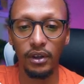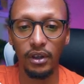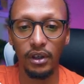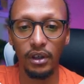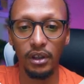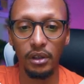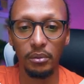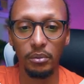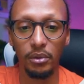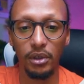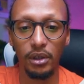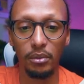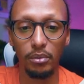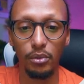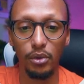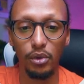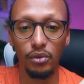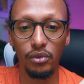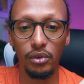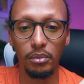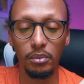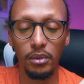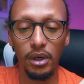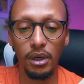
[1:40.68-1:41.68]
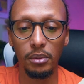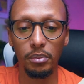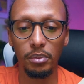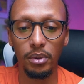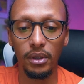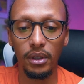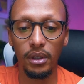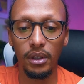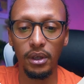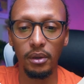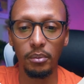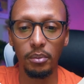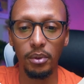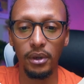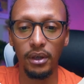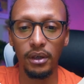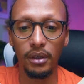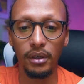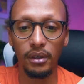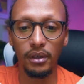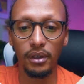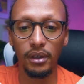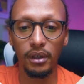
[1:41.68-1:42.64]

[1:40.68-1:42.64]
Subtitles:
and I'm going to move them up a little bit,